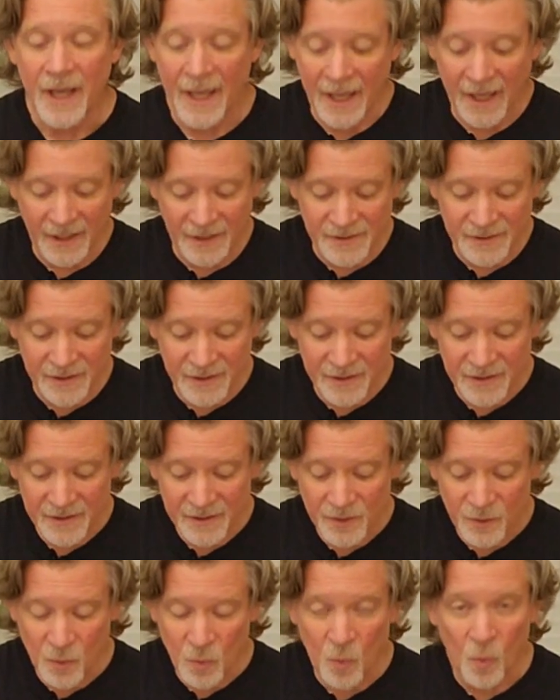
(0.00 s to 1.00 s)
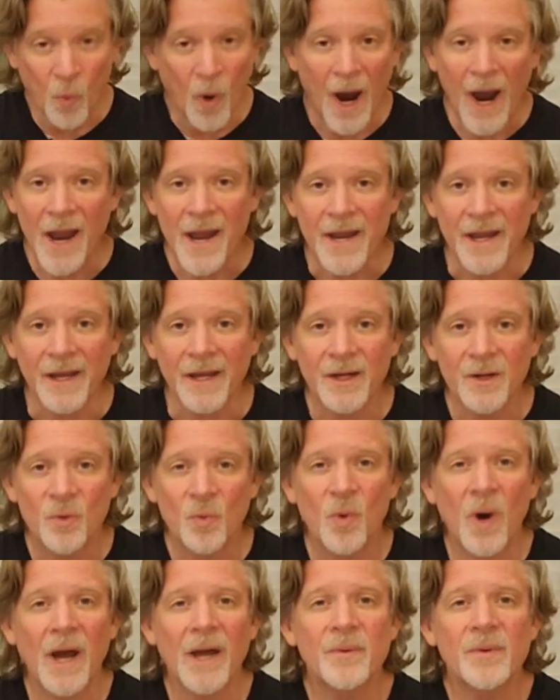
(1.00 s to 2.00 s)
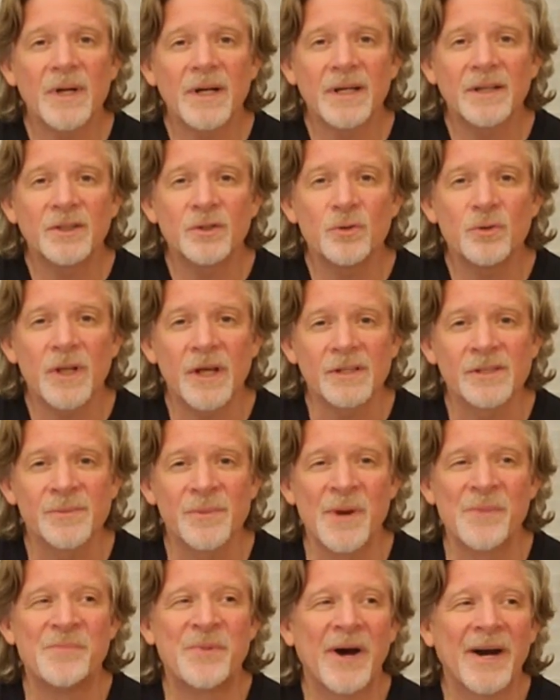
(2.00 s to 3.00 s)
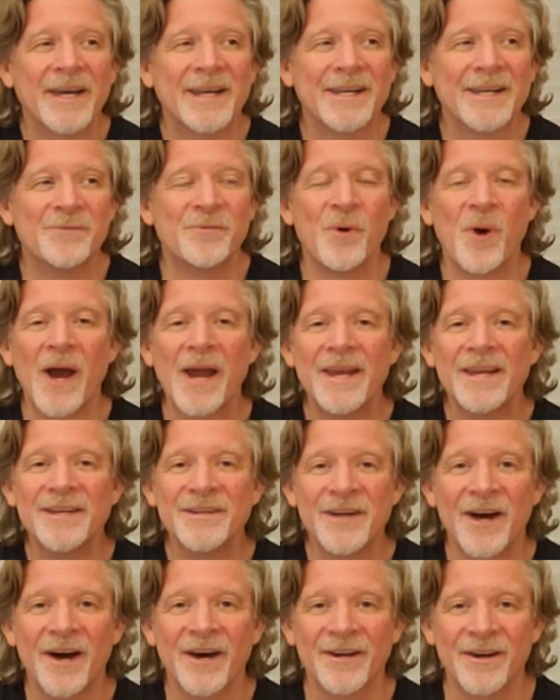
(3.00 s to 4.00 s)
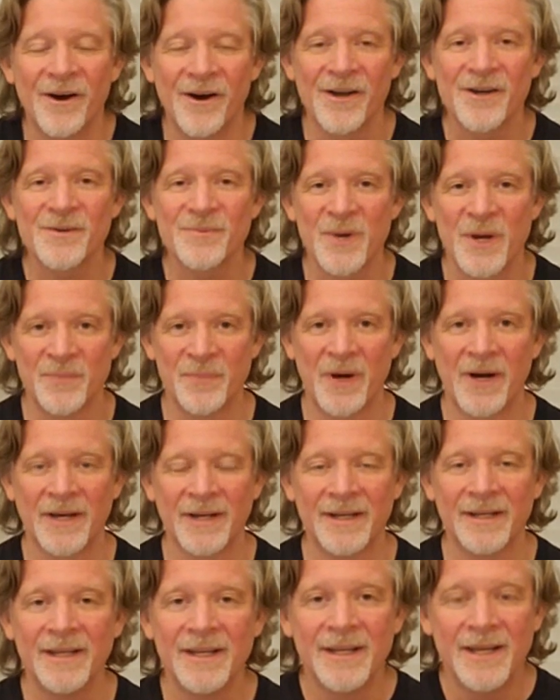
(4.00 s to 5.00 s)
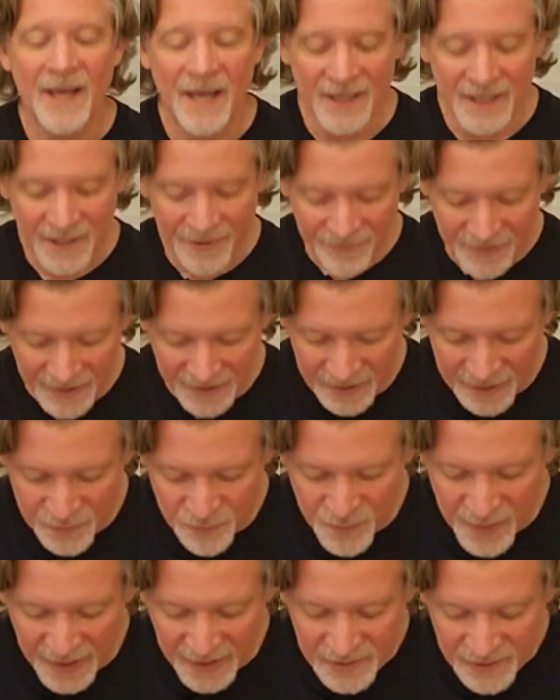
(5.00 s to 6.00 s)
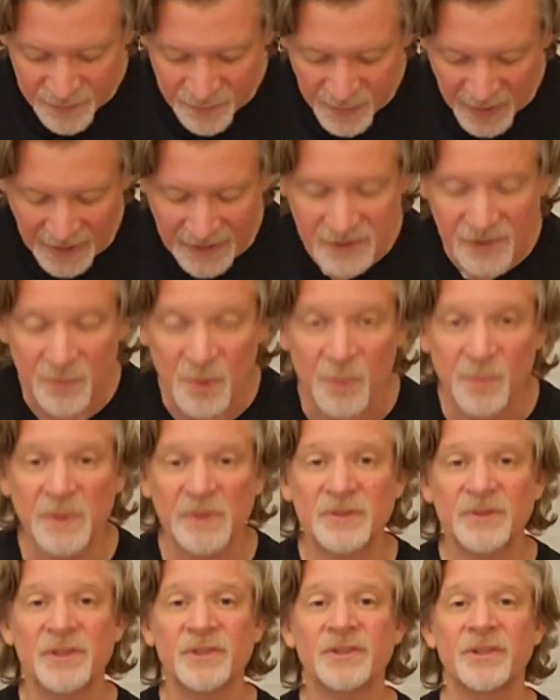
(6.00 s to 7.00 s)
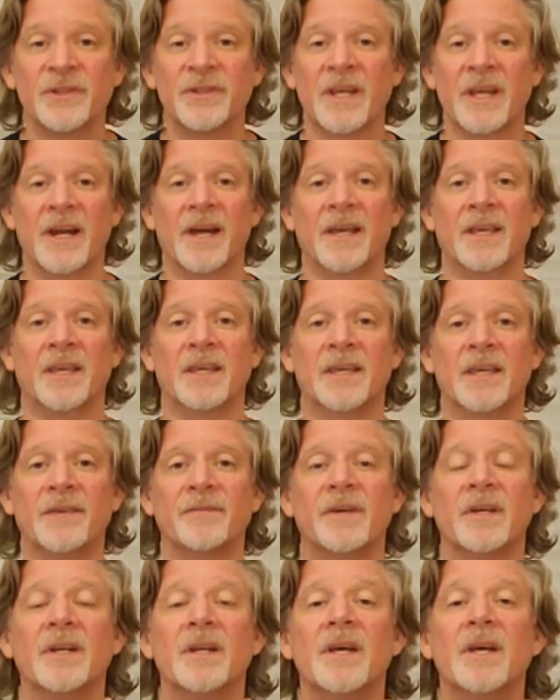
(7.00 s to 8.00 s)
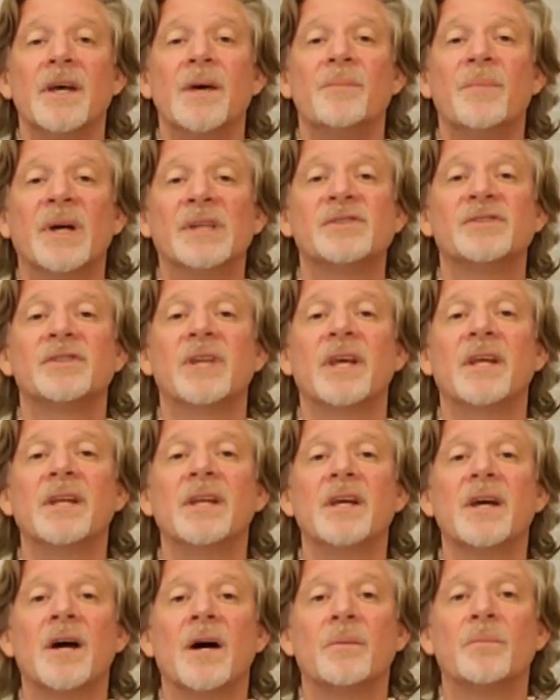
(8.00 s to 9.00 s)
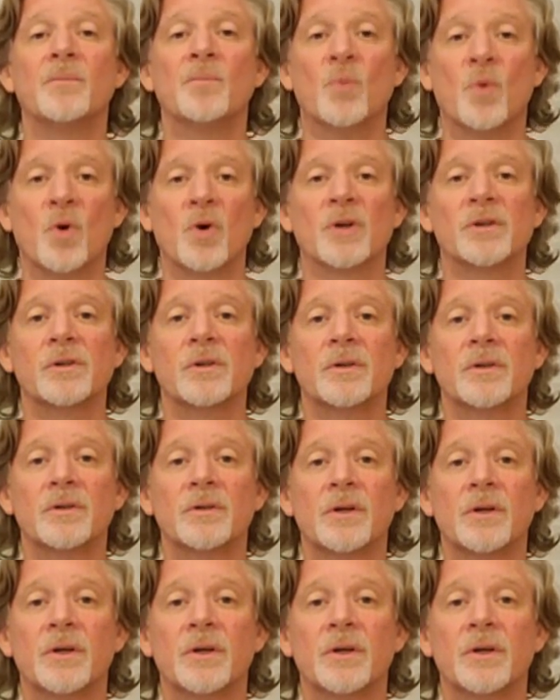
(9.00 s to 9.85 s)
And why? Why would I do that to my body? Why not honor my body and give it its best possible position that I can give it by standing up more